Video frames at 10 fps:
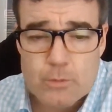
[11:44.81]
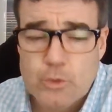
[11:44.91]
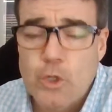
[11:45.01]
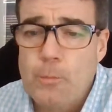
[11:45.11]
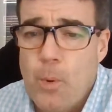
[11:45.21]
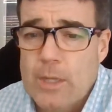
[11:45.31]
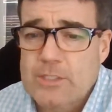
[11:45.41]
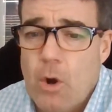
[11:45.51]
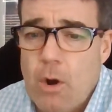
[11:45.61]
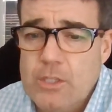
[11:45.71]
2
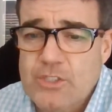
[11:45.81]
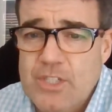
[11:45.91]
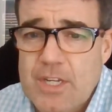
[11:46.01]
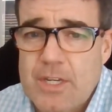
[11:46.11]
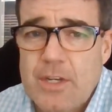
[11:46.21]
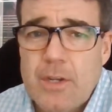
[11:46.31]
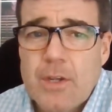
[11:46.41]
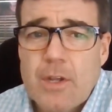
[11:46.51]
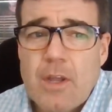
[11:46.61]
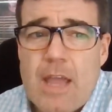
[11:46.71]
points. Harsin
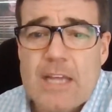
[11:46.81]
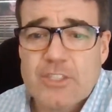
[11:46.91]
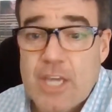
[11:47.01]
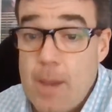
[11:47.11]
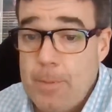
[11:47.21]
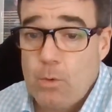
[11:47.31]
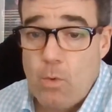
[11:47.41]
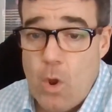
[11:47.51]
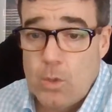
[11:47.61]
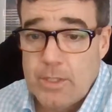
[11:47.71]
has kept it
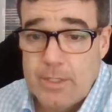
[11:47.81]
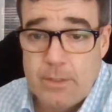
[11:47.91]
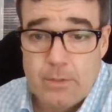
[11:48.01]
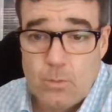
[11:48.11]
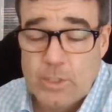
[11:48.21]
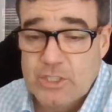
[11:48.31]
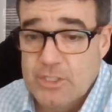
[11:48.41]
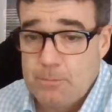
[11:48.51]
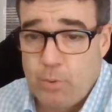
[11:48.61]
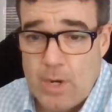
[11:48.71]
rolling, which
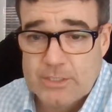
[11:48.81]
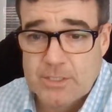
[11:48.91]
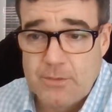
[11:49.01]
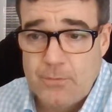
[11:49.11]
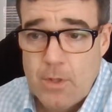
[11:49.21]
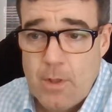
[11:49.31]
is impressive.